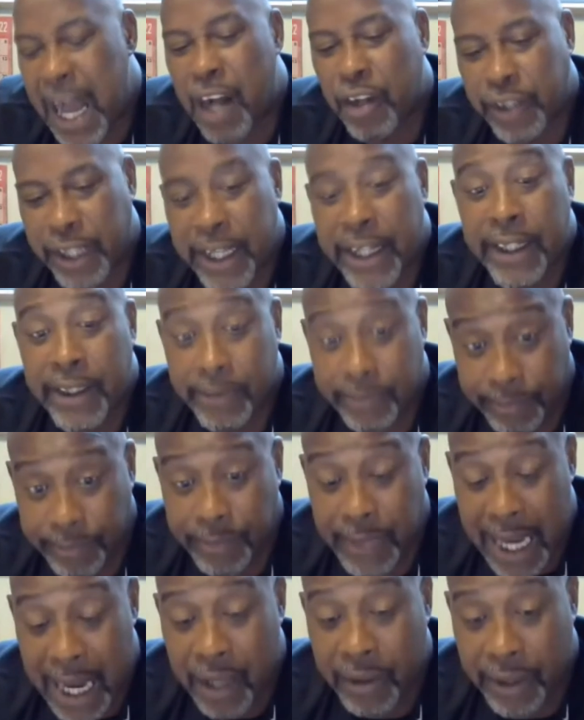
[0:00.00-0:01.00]
get it.
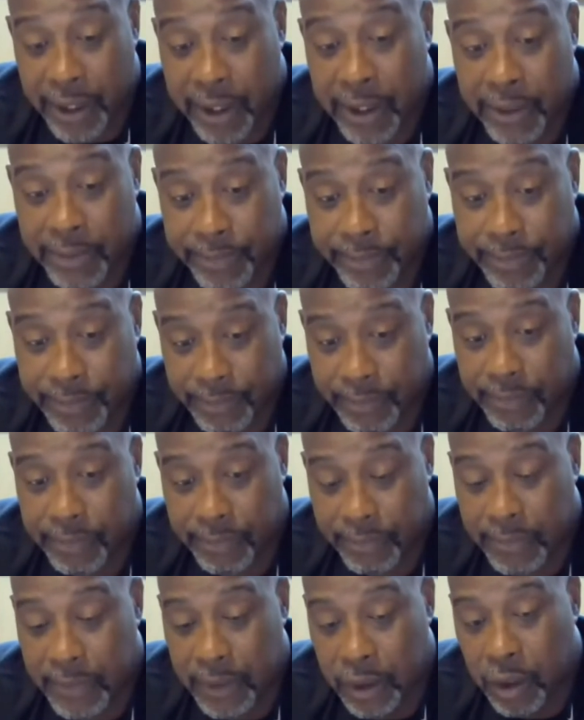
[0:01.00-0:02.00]

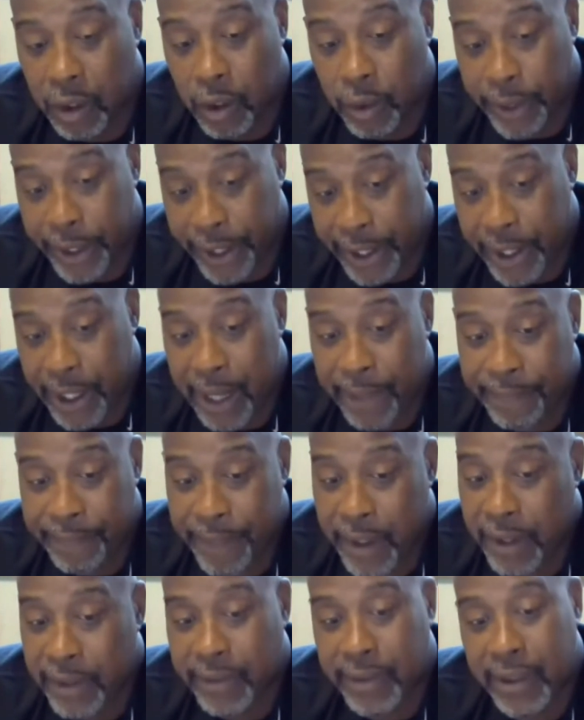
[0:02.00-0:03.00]
Here at
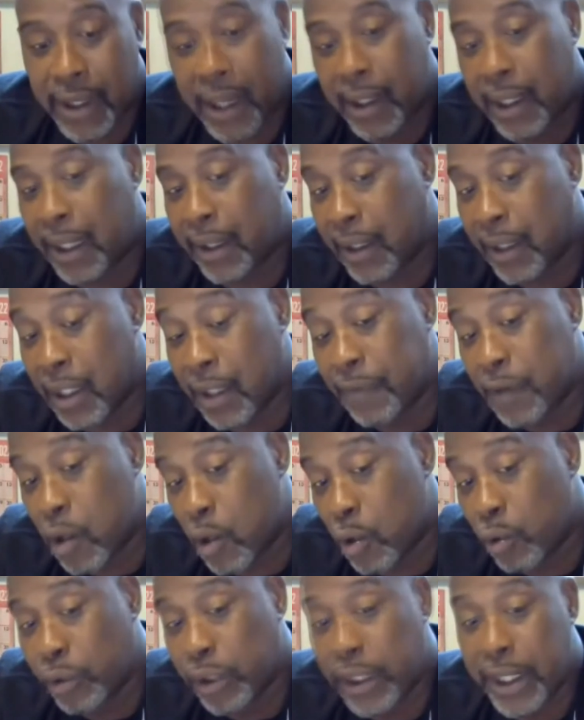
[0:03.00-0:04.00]
Fisk, I love
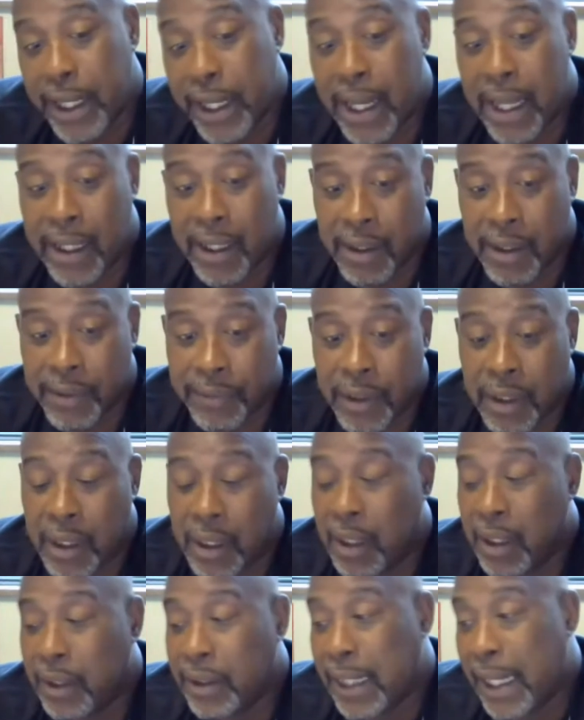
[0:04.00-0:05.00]
coaching here. I love
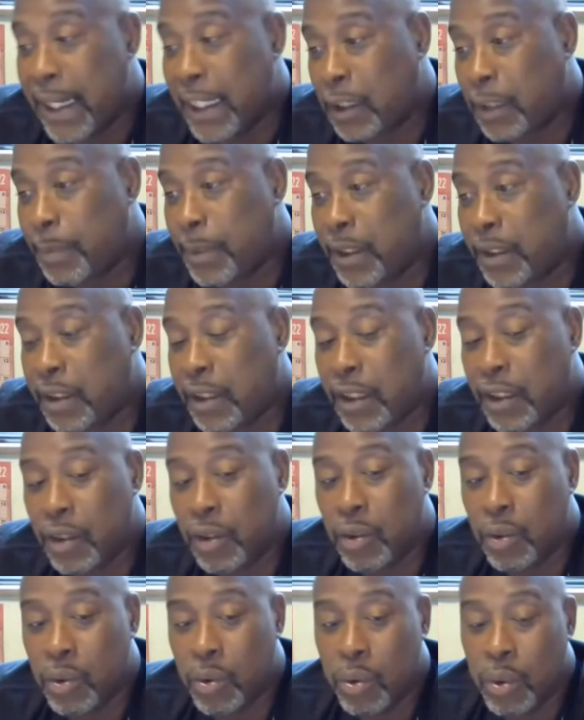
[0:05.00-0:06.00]
the
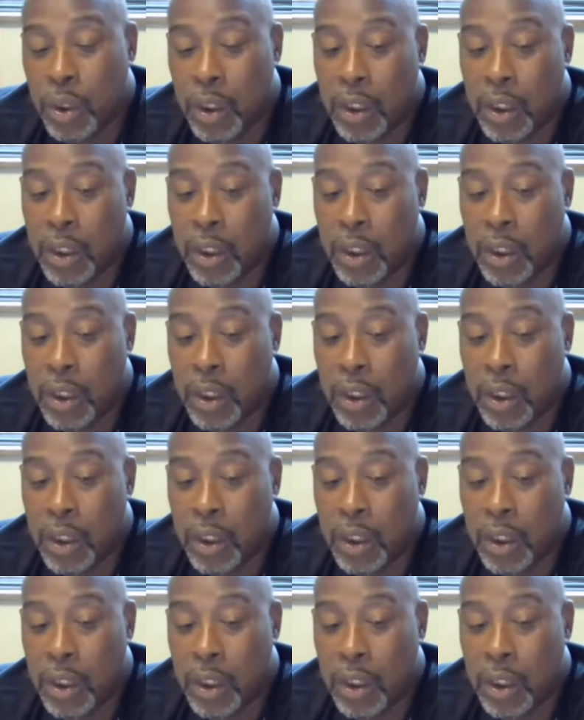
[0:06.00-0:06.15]
HBCU.